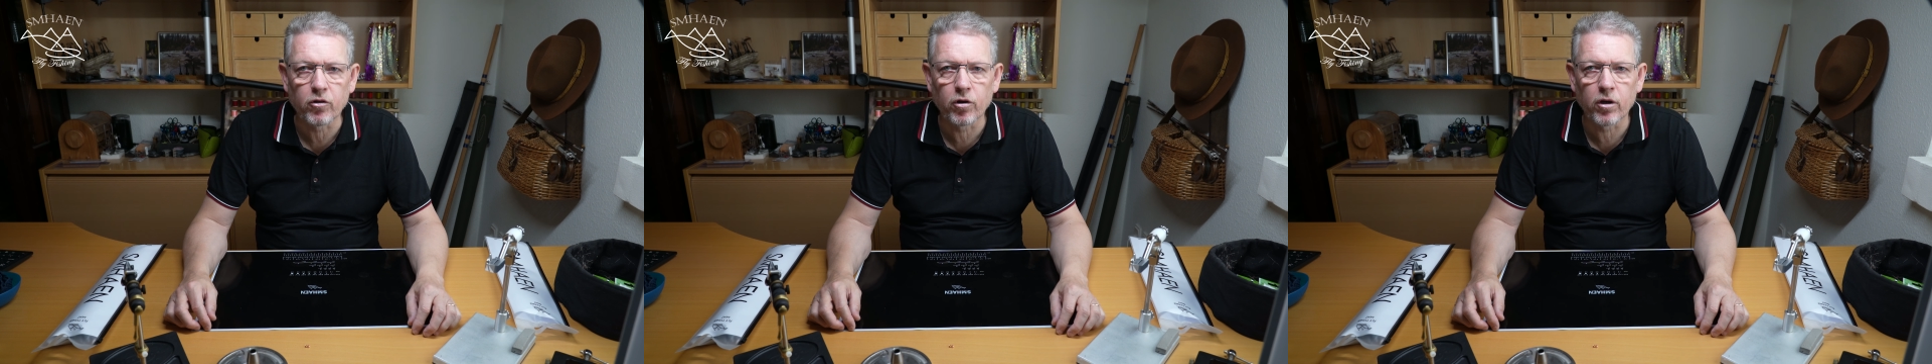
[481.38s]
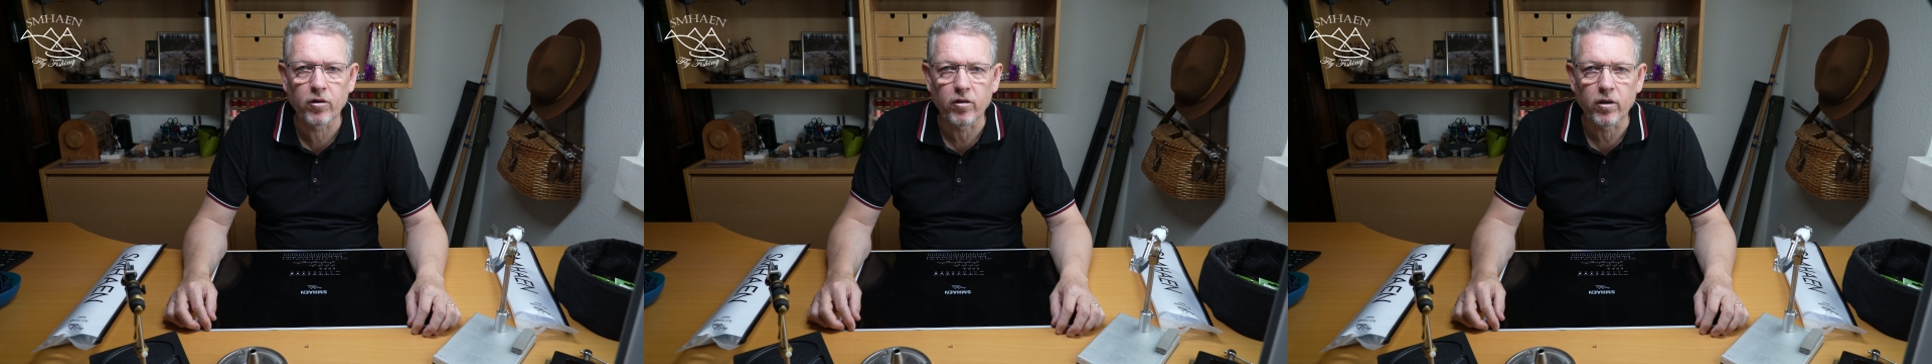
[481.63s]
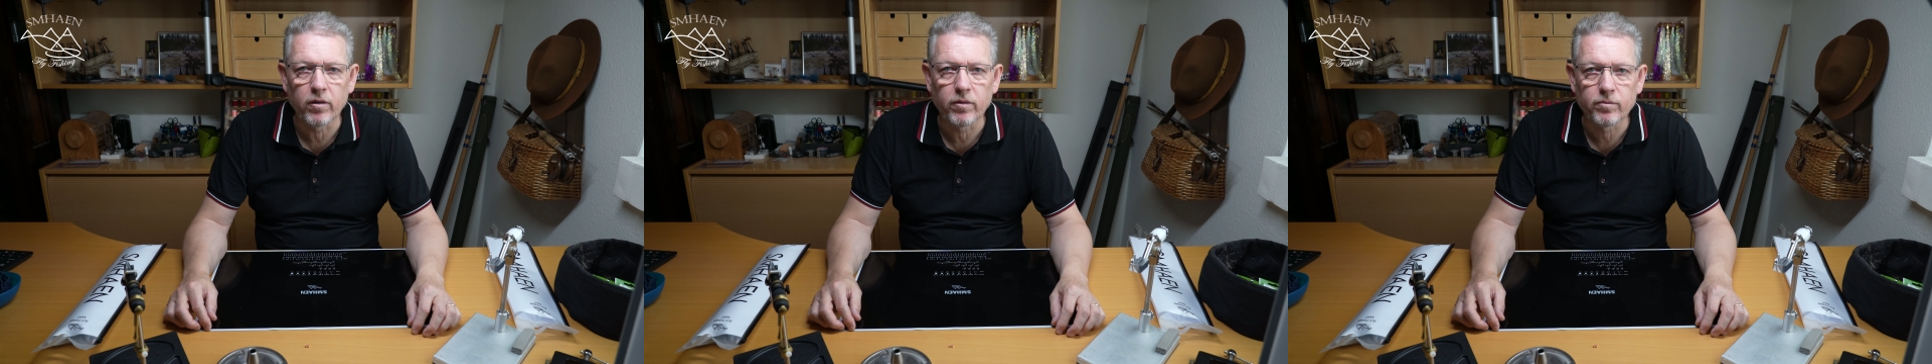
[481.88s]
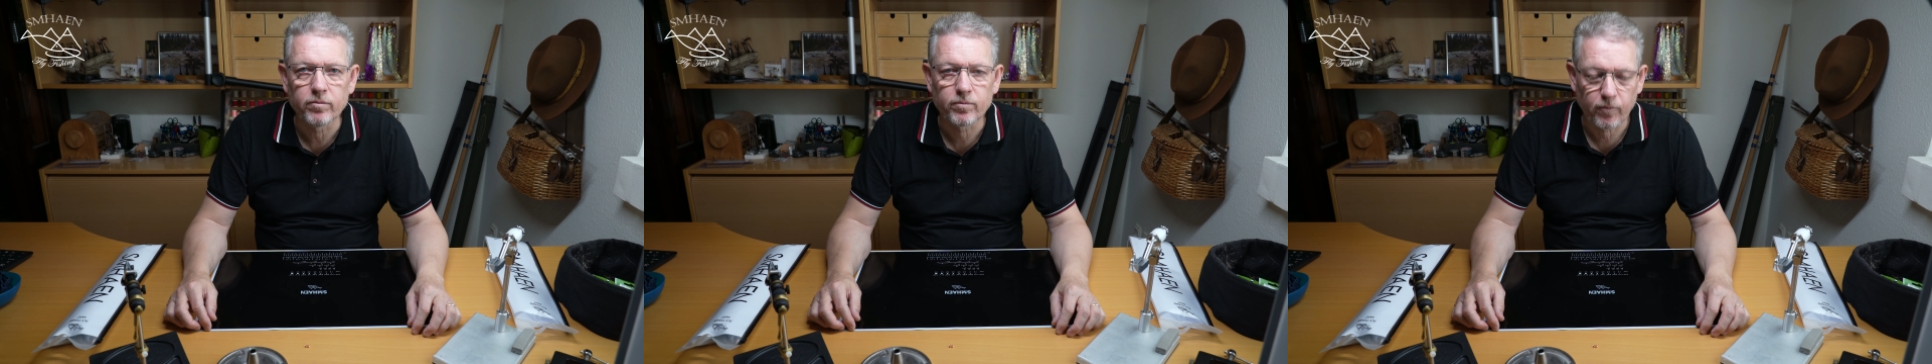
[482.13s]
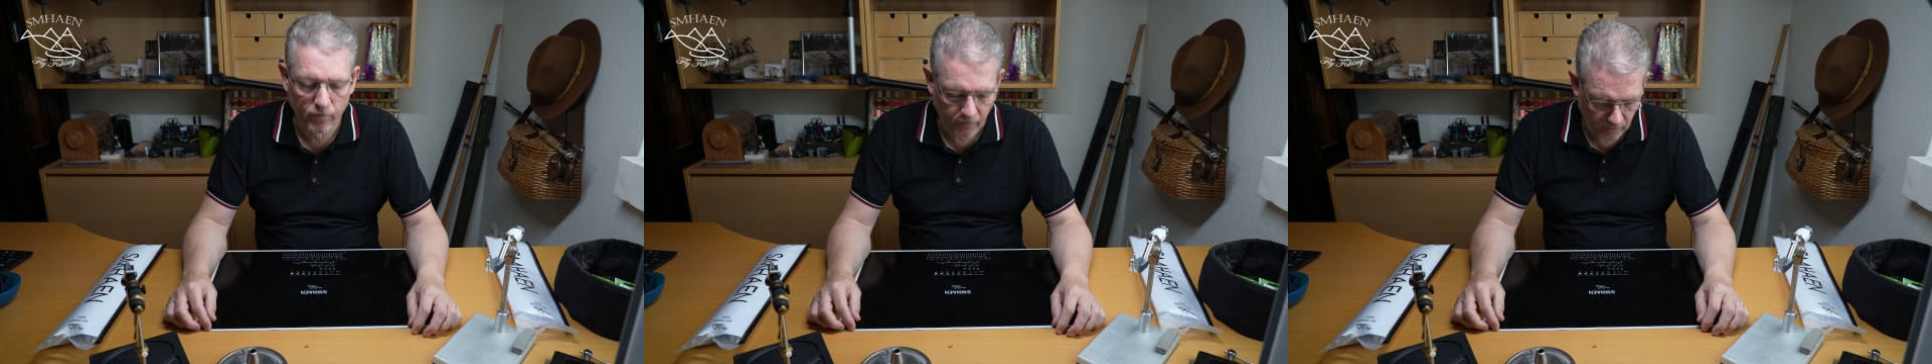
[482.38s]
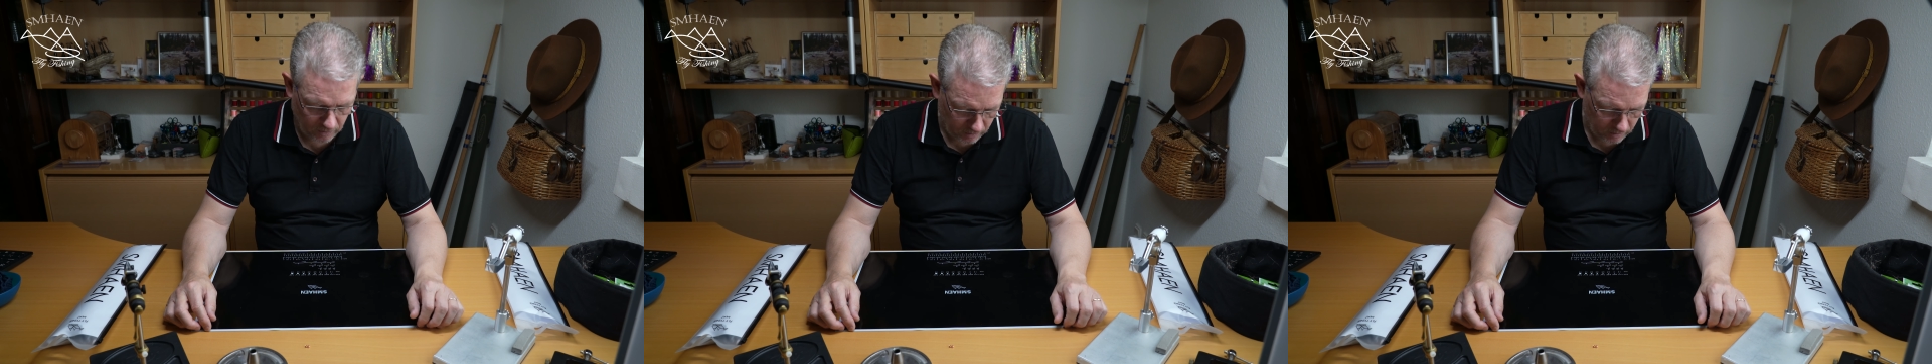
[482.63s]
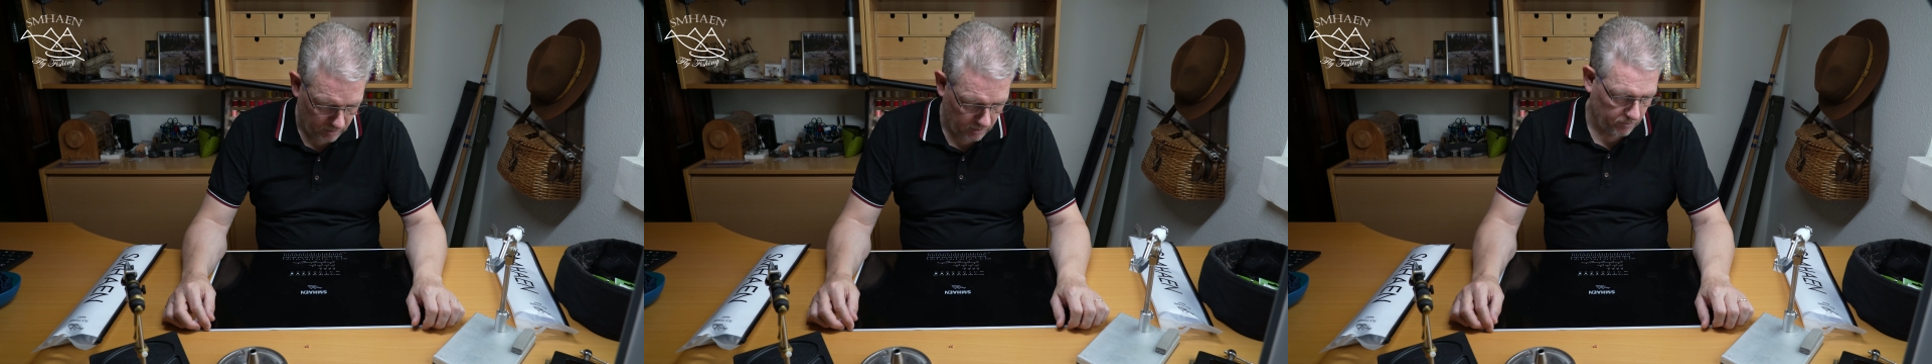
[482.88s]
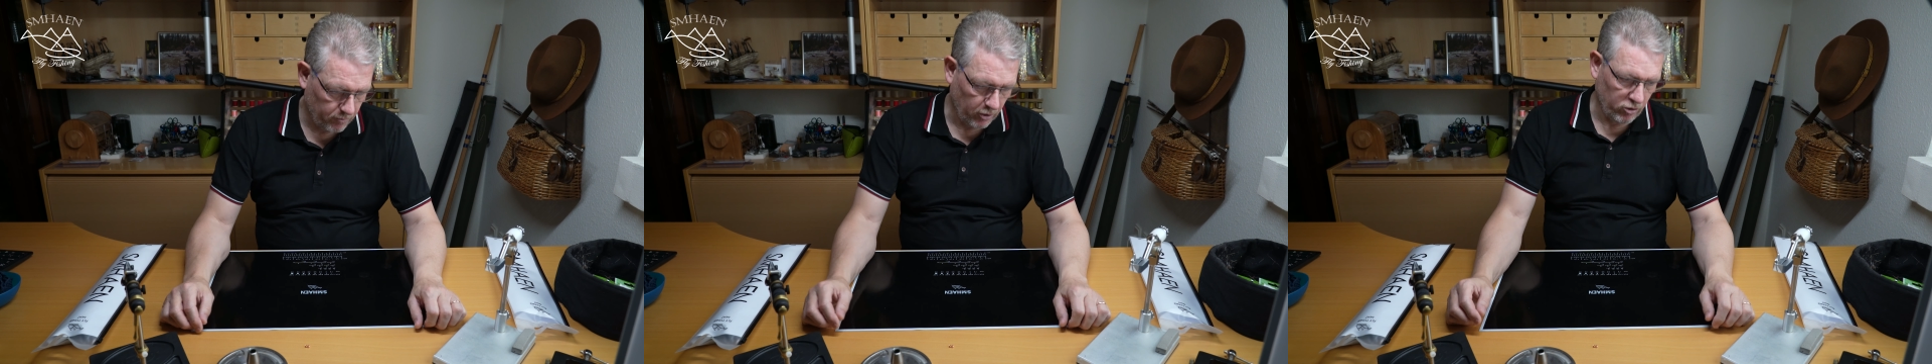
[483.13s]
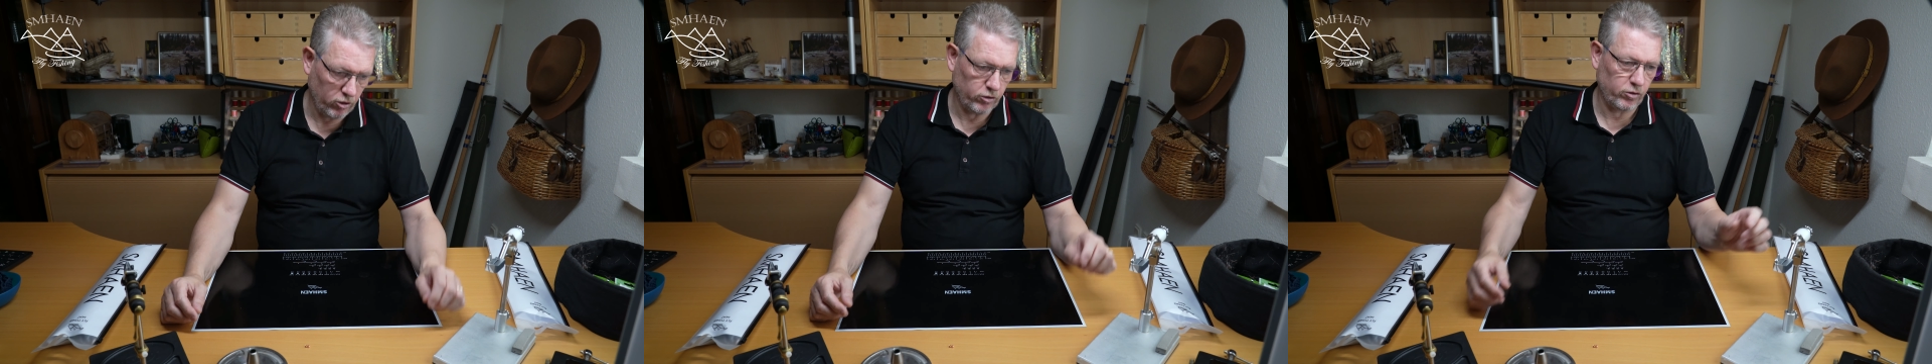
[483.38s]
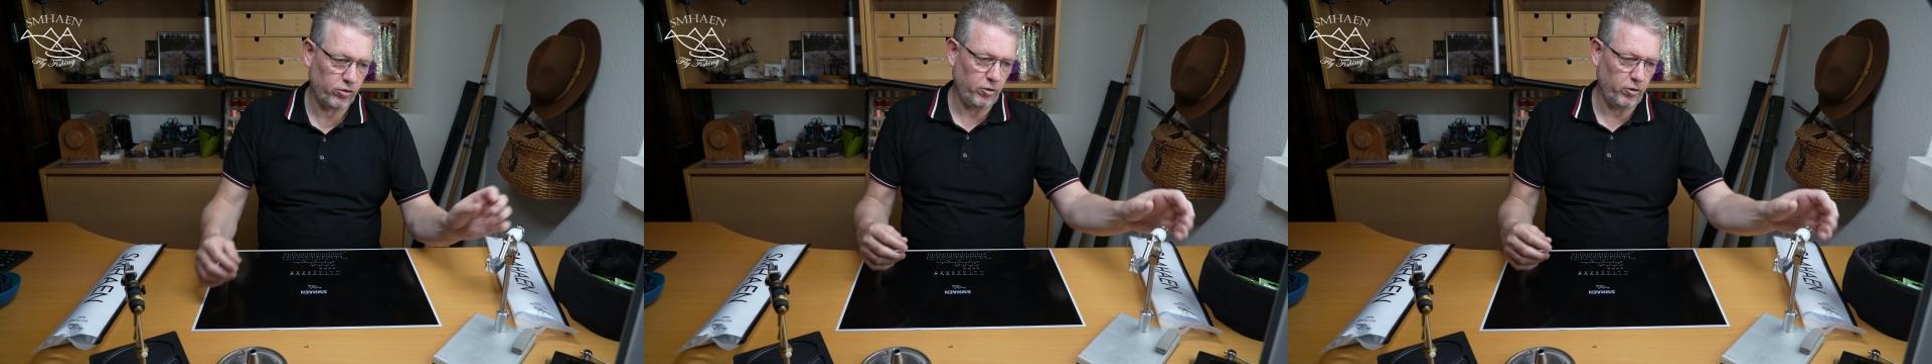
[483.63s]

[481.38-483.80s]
dirty, because